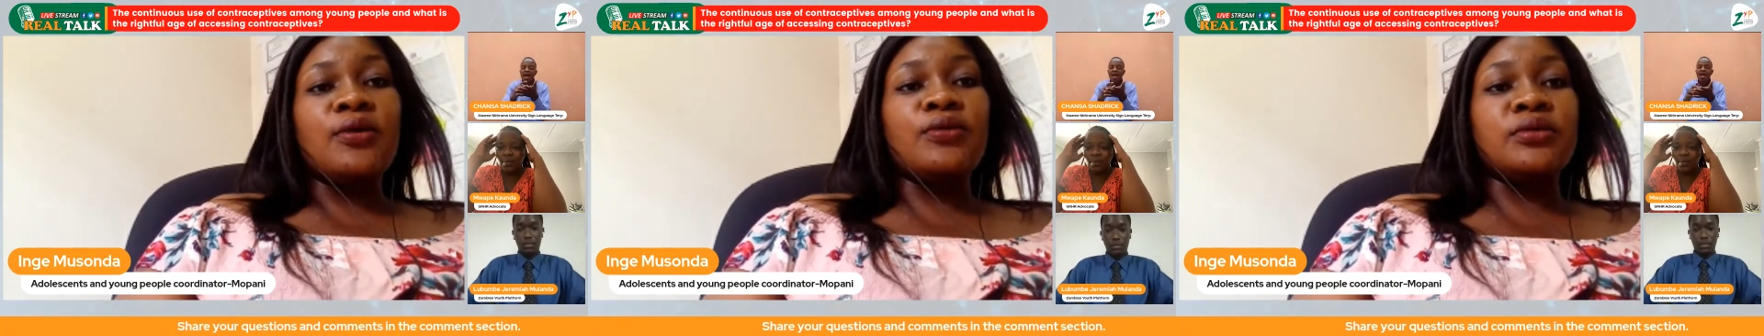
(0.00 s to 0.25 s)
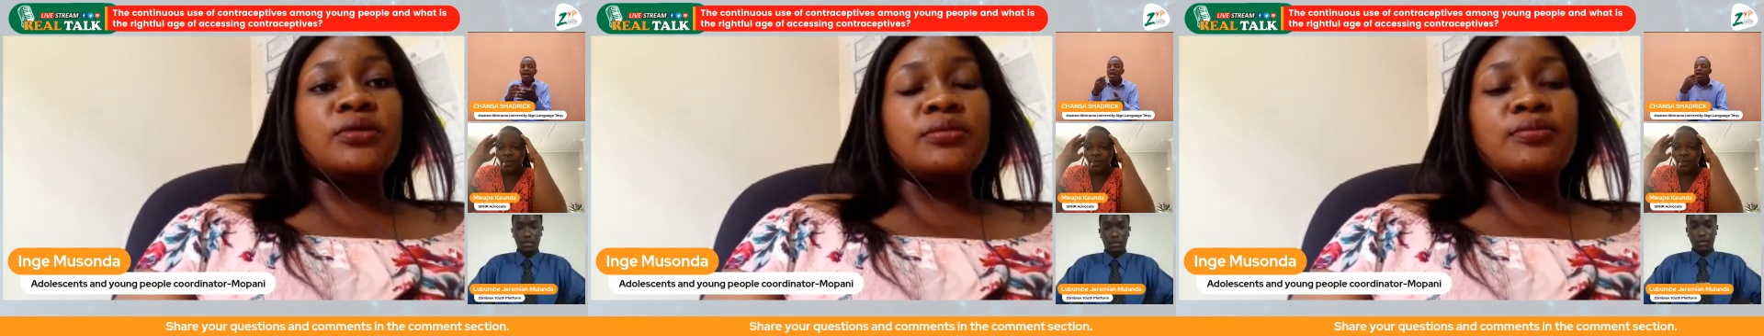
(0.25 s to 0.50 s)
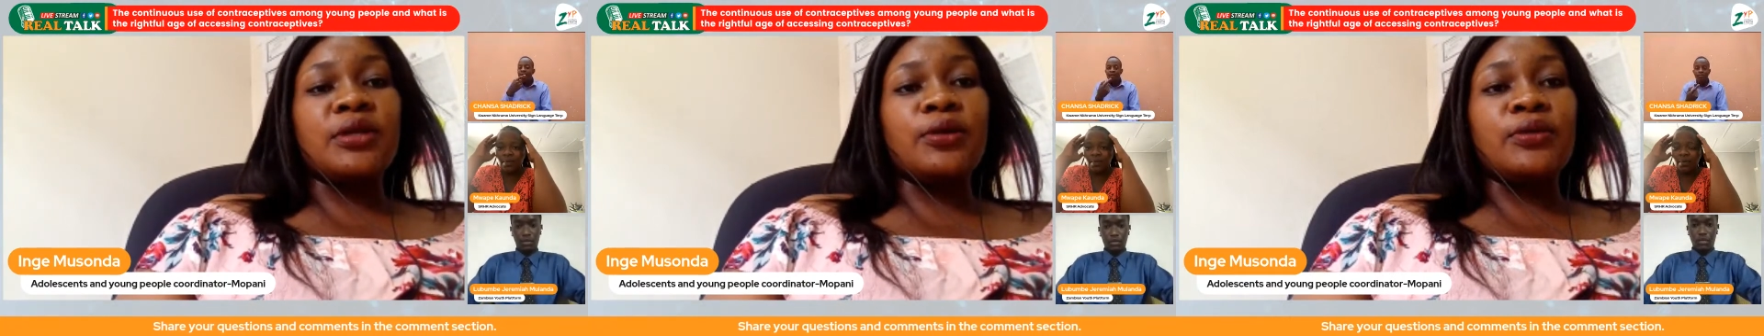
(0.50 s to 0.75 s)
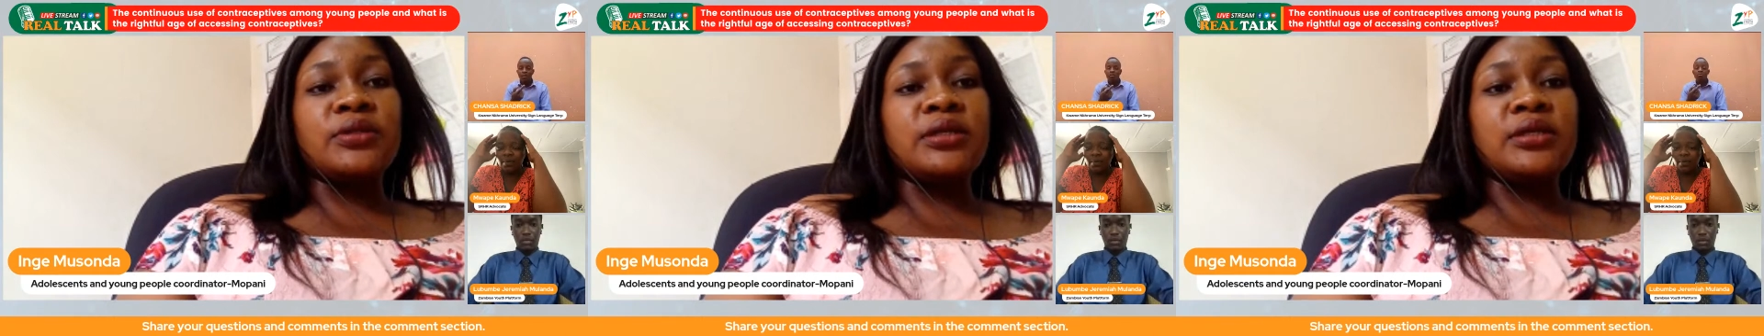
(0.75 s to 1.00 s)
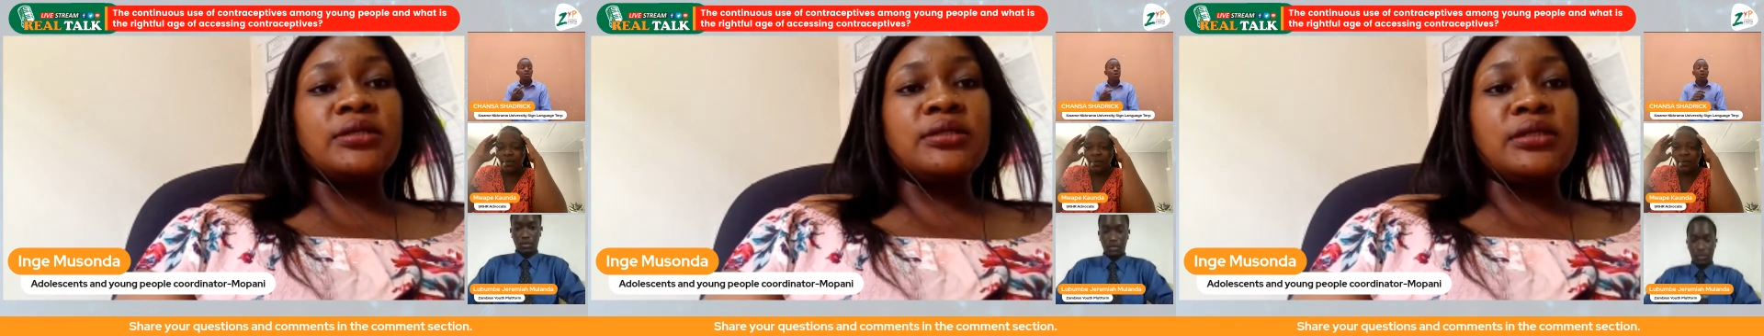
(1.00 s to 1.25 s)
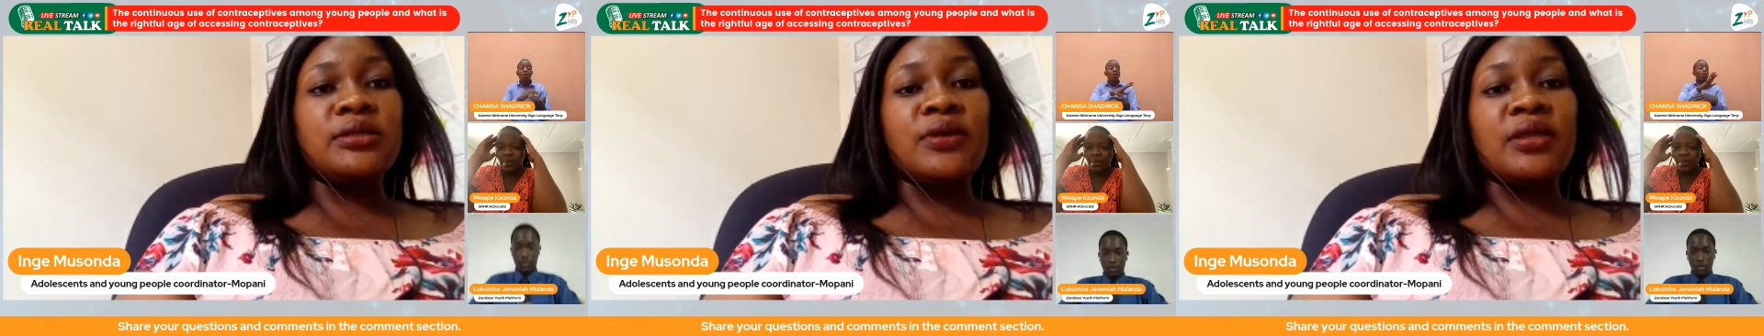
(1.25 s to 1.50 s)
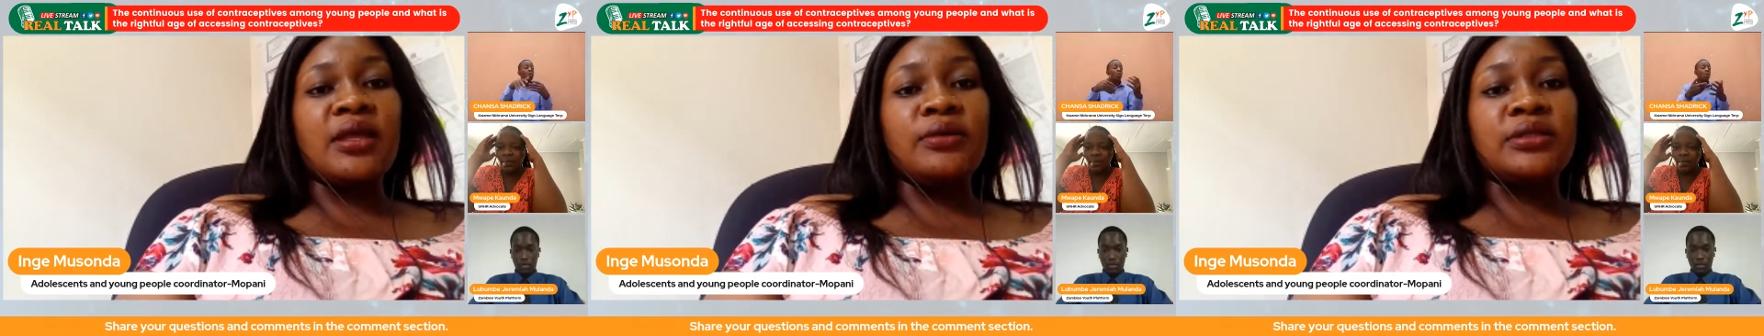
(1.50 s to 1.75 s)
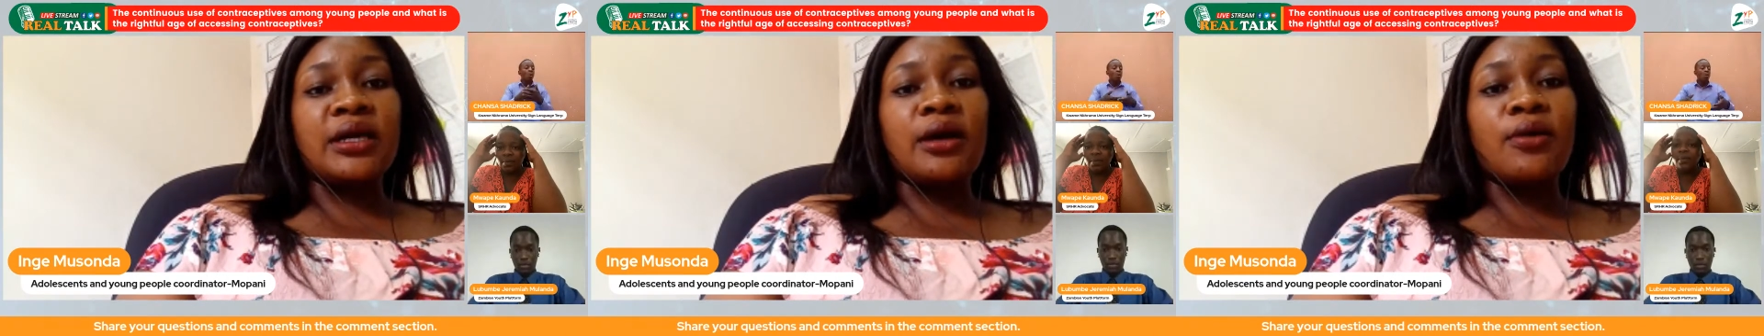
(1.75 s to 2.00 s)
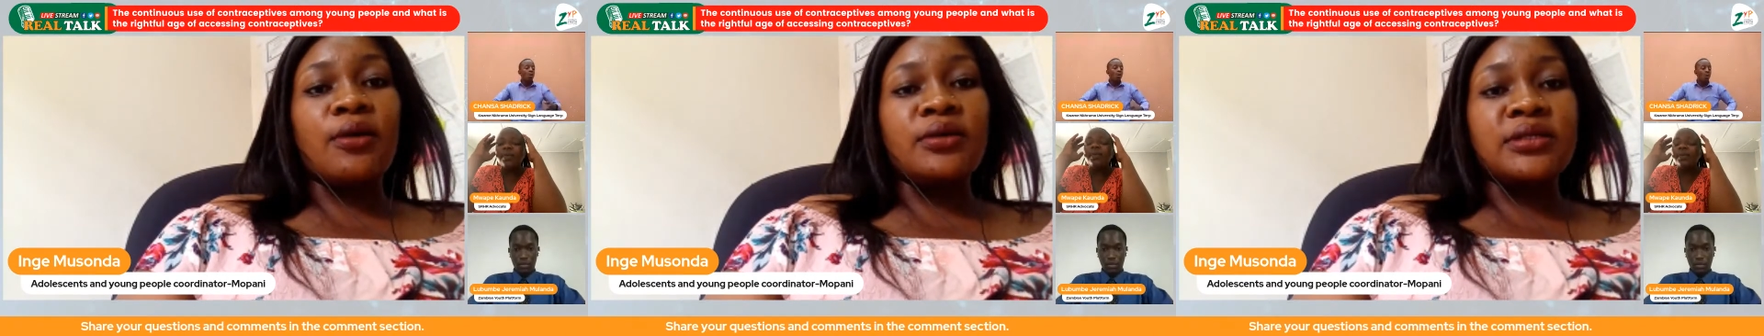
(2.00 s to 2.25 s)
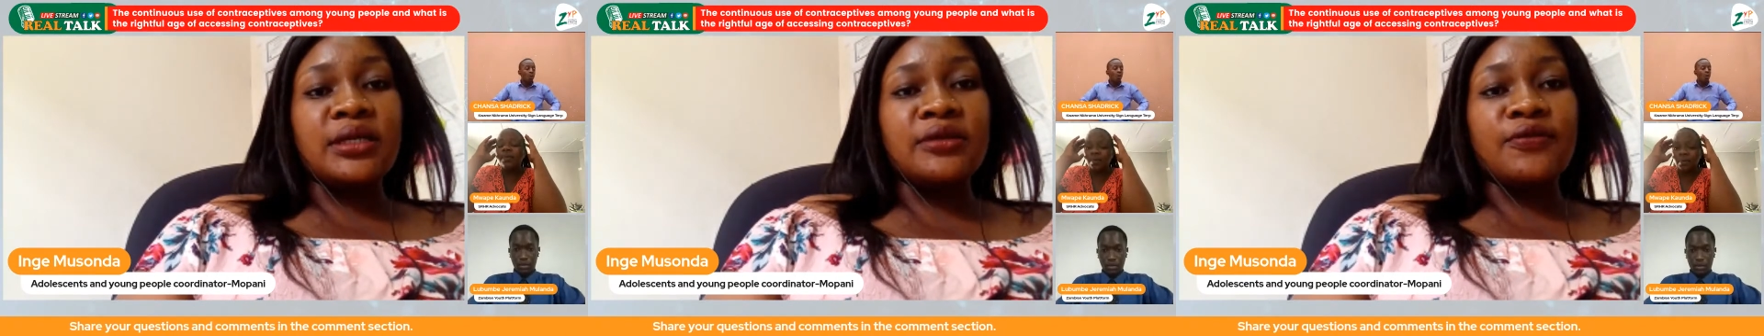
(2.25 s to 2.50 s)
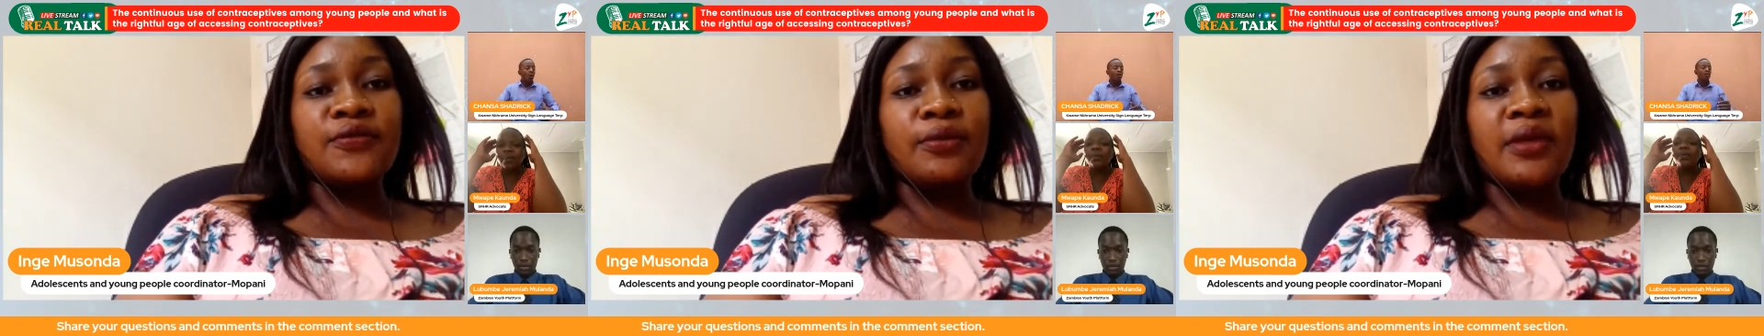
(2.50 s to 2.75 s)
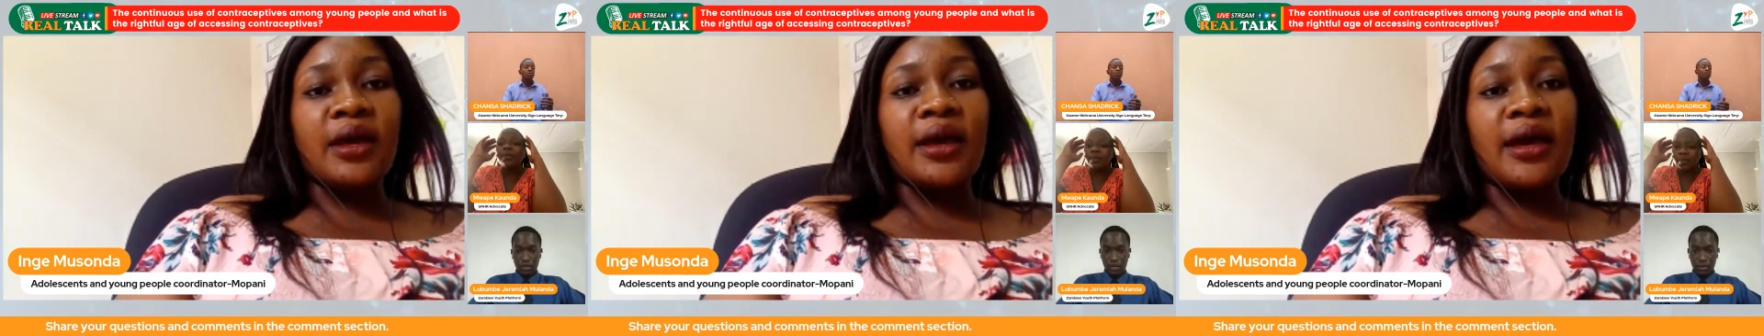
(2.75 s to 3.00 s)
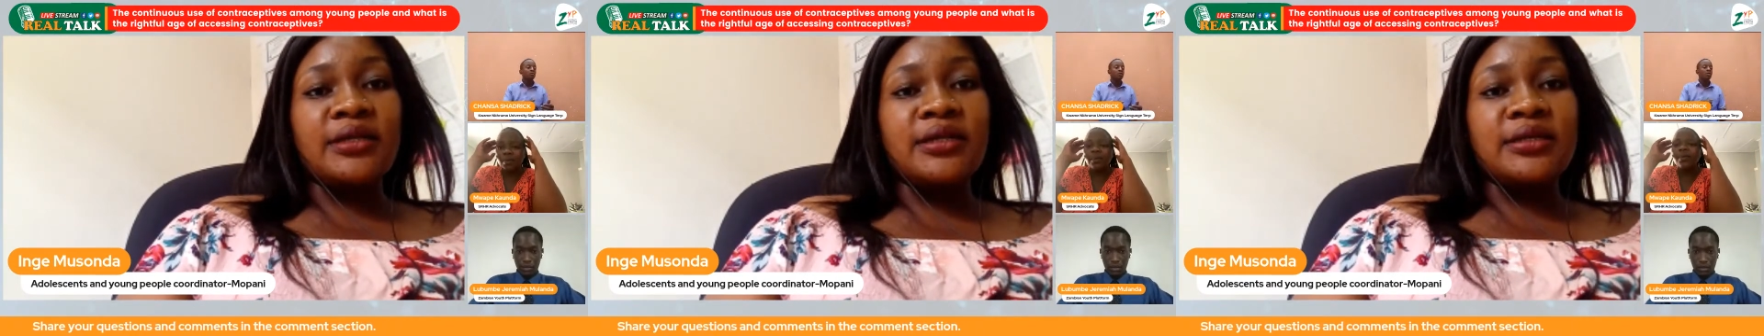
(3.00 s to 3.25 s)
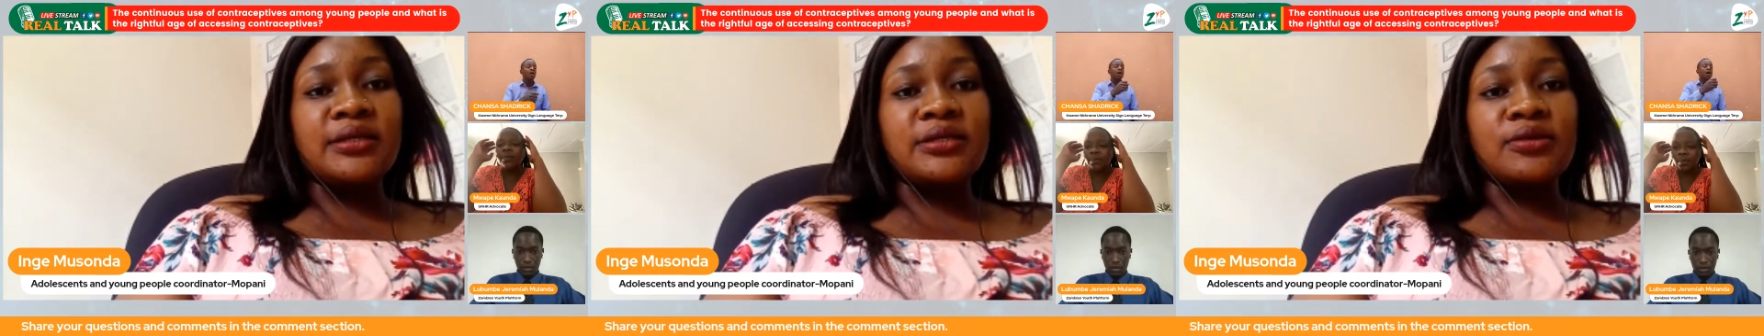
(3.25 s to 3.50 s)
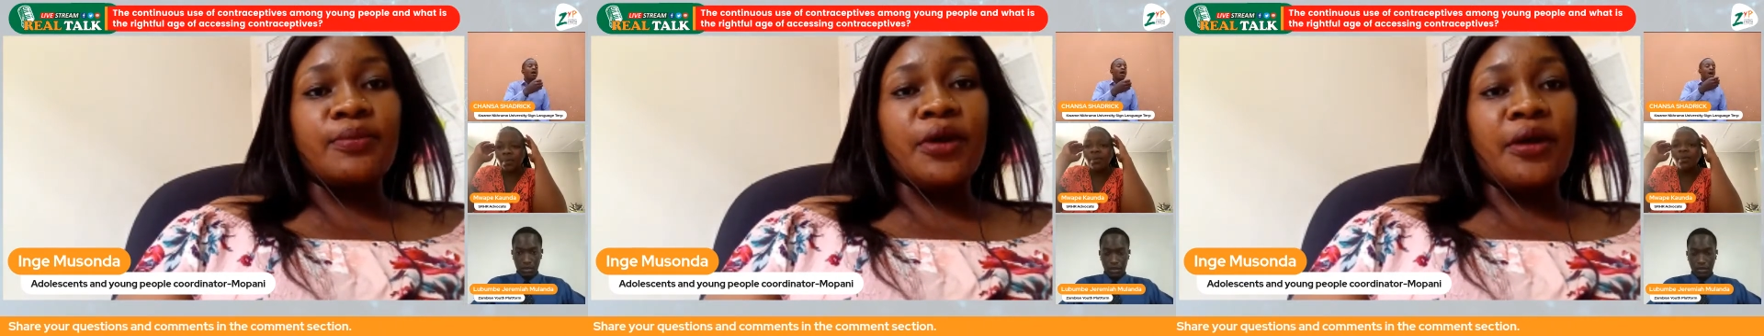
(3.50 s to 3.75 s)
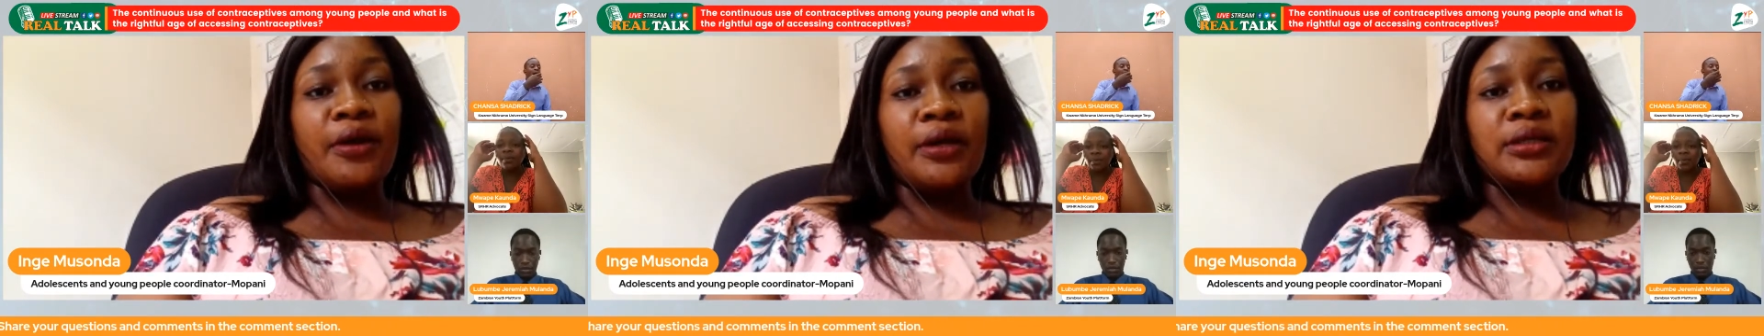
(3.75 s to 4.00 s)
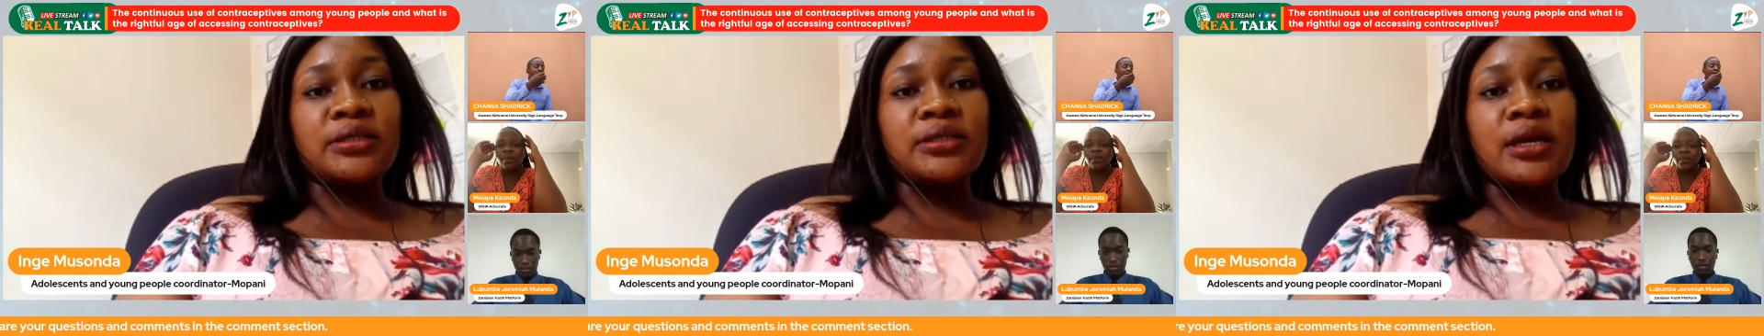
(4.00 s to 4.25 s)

who's below 16 without a consent from their guardians or parents.